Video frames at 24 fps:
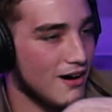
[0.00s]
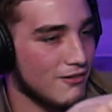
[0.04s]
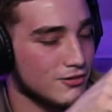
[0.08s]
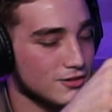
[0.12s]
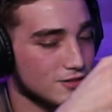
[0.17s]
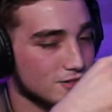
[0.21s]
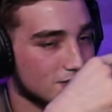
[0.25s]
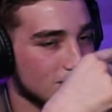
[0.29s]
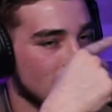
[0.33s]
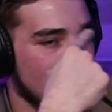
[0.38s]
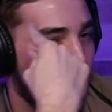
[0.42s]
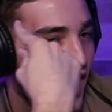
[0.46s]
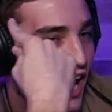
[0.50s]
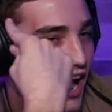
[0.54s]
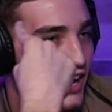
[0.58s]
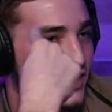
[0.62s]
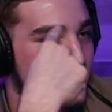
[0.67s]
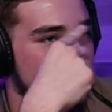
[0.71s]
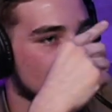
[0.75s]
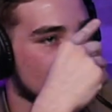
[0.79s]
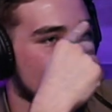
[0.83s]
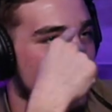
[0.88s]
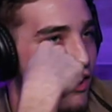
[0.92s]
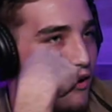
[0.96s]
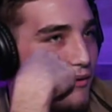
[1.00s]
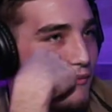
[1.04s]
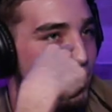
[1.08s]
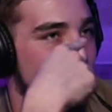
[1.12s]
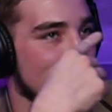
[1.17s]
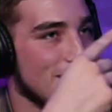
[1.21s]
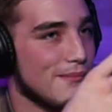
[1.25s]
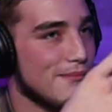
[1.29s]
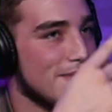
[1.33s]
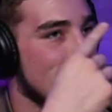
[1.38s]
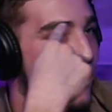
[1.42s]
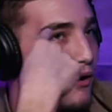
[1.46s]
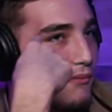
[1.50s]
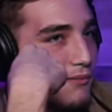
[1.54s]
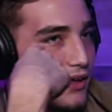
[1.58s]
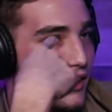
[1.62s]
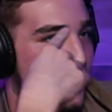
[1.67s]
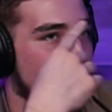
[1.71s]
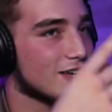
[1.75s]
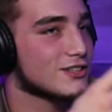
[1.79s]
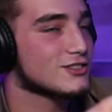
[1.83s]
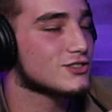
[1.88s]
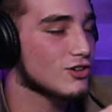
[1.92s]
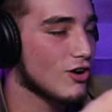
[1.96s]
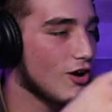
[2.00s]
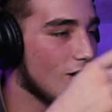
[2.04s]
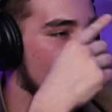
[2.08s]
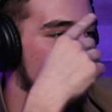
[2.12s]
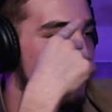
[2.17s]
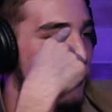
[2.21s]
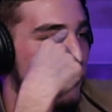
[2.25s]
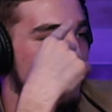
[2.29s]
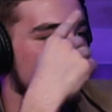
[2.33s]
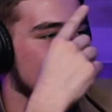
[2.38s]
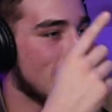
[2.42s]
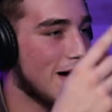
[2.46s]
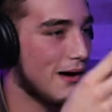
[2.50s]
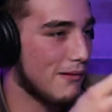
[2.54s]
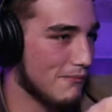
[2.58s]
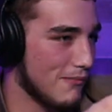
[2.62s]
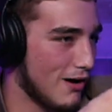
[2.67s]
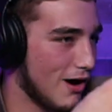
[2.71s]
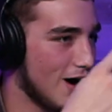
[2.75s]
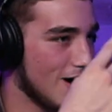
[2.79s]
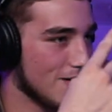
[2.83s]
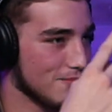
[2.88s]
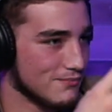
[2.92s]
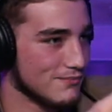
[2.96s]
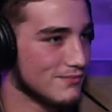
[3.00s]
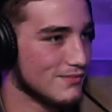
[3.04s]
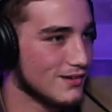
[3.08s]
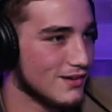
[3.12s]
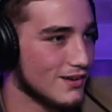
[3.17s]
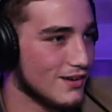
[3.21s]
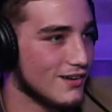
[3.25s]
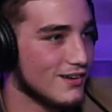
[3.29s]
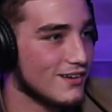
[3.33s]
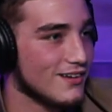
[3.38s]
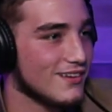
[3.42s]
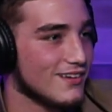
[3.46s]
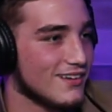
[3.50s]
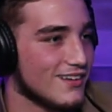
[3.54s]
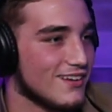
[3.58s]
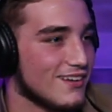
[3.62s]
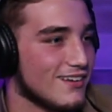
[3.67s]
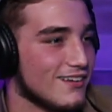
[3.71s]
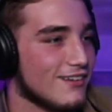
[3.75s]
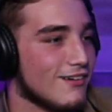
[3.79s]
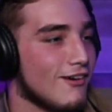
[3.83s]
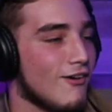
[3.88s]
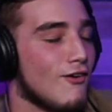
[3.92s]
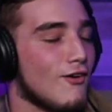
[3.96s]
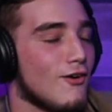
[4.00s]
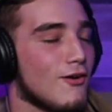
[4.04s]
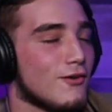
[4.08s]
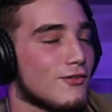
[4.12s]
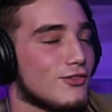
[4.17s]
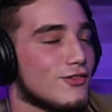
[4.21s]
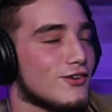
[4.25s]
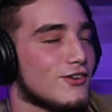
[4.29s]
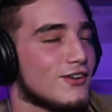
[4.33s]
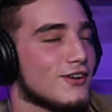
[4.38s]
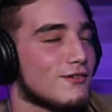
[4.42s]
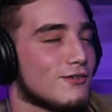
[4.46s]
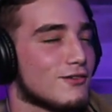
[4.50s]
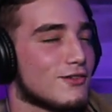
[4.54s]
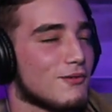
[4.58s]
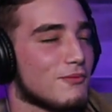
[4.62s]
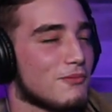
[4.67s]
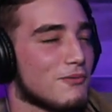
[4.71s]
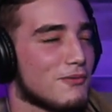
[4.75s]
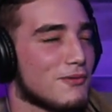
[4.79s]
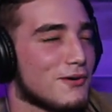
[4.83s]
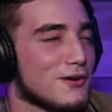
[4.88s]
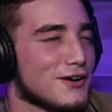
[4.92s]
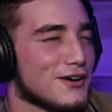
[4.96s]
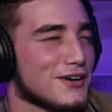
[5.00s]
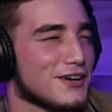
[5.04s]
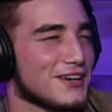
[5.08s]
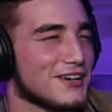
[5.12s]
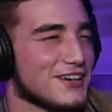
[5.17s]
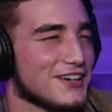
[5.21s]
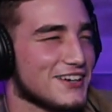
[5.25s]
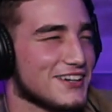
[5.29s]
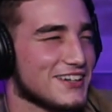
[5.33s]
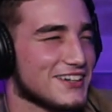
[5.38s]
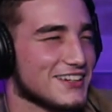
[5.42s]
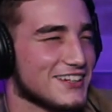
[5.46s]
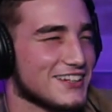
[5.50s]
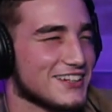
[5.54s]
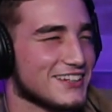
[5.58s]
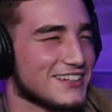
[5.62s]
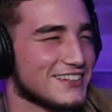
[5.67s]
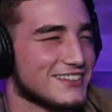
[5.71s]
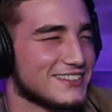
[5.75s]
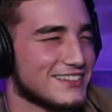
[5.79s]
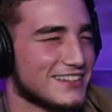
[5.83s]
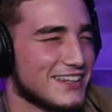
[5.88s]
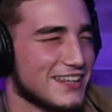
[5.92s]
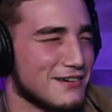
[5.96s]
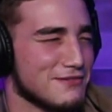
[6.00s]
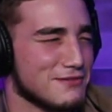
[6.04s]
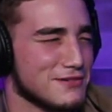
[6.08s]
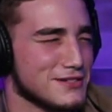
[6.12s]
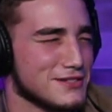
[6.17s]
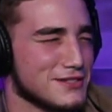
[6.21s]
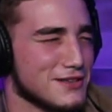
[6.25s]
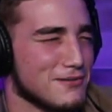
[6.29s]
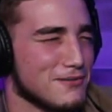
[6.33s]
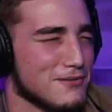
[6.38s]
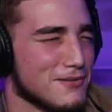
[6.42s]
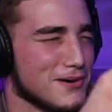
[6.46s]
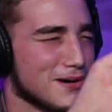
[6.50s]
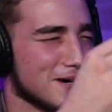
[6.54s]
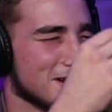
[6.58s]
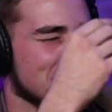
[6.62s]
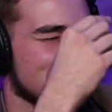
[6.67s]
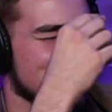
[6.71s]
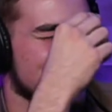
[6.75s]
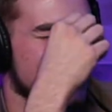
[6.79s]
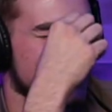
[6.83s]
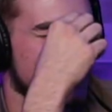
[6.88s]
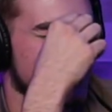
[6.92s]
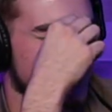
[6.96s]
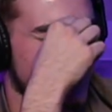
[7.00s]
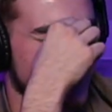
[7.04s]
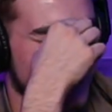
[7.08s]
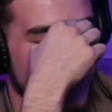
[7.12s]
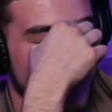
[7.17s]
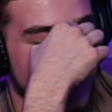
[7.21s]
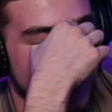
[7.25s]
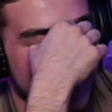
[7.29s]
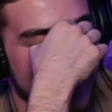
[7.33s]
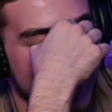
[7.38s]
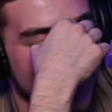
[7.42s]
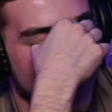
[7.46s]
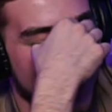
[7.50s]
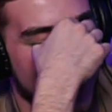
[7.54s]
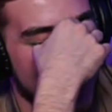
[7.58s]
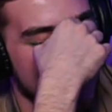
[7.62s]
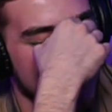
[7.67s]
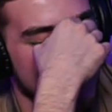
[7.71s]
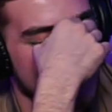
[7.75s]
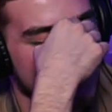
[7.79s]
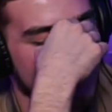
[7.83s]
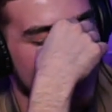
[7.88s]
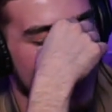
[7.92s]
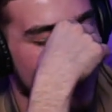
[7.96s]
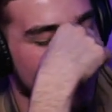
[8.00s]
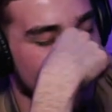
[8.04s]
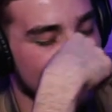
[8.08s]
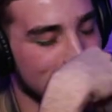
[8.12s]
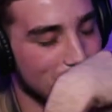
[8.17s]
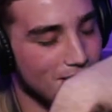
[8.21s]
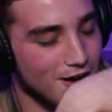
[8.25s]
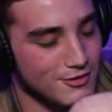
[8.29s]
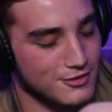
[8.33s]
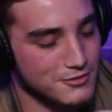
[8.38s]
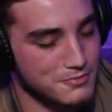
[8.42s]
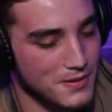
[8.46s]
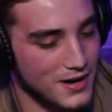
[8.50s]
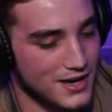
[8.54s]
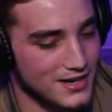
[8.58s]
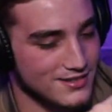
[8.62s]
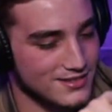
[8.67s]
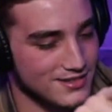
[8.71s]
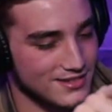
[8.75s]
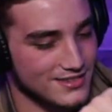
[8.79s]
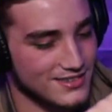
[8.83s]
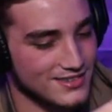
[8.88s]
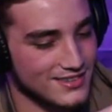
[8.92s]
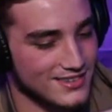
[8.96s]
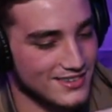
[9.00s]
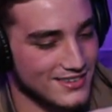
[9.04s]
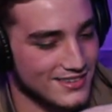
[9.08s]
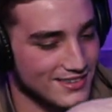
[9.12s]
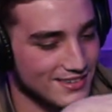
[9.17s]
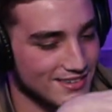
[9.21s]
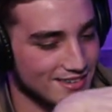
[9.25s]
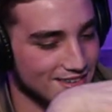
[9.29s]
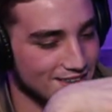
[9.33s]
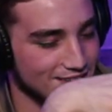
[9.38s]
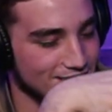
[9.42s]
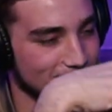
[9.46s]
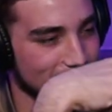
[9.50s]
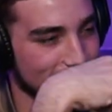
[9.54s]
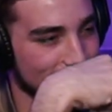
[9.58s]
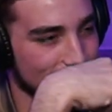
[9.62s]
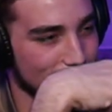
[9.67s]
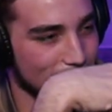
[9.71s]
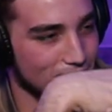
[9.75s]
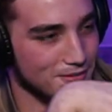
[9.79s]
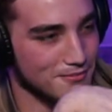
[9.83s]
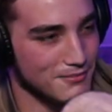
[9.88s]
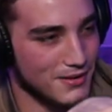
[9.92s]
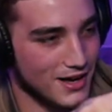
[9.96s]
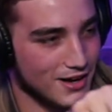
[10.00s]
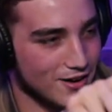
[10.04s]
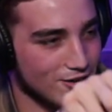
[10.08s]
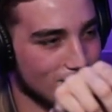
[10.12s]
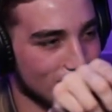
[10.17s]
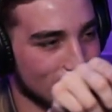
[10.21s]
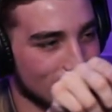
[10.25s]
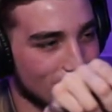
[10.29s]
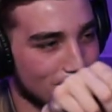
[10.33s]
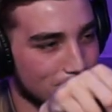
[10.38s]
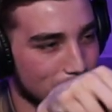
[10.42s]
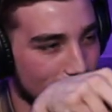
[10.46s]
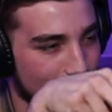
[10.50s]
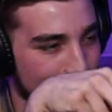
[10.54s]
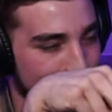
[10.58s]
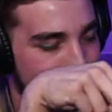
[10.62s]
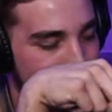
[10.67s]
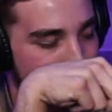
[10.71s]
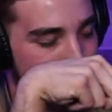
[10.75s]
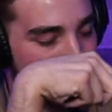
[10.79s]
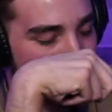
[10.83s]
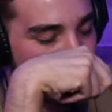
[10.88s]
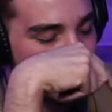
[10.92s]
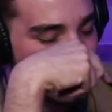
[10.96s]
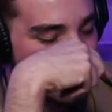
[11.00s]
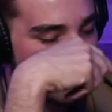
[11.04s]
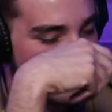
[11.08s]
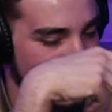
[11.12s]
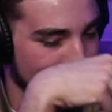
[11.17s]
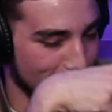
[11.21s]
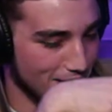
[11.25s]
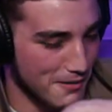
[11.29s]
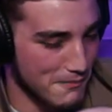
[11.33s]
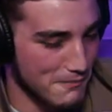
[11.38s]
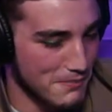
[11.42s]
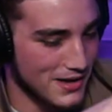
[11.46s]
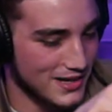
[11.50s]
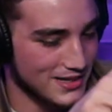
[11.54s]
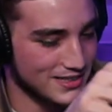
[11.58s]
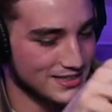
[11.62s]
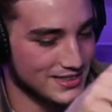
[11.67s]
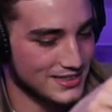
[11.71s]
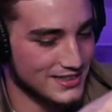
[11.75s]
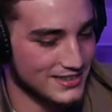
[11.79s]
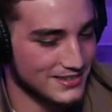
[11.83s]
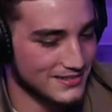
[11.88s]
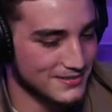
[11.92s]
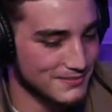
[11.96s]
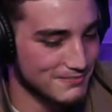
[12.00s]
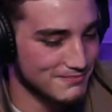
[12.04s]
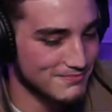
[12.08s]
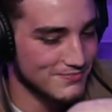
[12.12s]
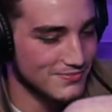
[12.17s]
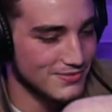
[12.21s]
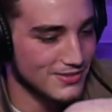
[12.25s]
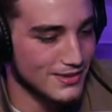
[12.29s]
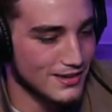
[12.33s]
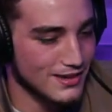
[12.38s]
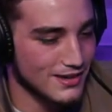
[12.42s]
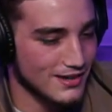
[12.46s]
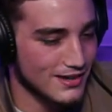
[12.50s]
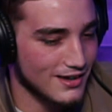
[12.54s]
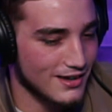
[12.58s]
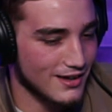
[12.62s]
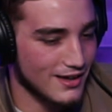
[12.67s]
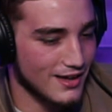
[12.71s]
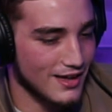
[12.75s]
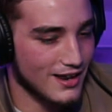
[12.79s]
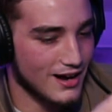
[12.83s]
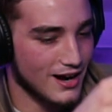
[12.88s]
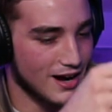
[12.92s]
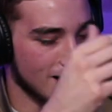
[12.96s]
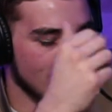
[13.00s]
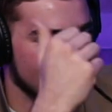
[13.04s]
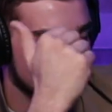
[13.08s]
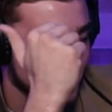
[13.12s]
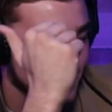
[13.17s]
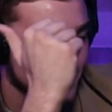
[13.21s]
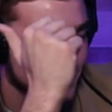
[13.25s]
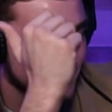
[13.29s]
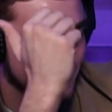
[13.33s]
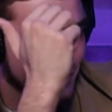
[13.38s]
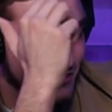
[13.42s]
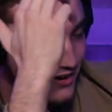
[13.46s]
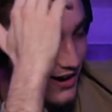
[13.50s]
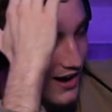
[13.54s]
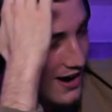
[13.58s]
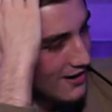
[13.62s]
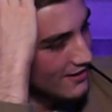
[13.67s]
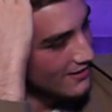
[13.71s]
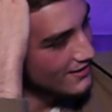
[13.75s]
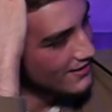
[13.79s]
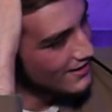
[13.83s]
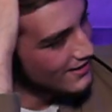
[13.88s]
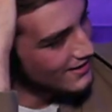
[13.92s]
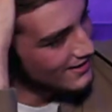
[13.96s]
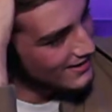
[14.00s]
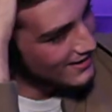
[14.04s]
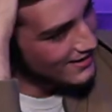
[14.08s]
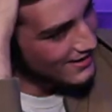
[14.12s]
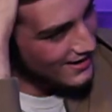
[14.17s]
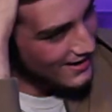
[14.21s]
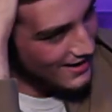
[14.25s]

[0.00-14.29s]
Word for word: I was. I actually caught my mom. Like I saw my my oh, mom. Oh no, that's terrible. Oh dude, it was the worst. That's fucking terrible. It was the worst. I was walking. I was pacing. You know, in my corner, I'm, the, I was the blue corner, and I'm pacing, and I look into the crowd,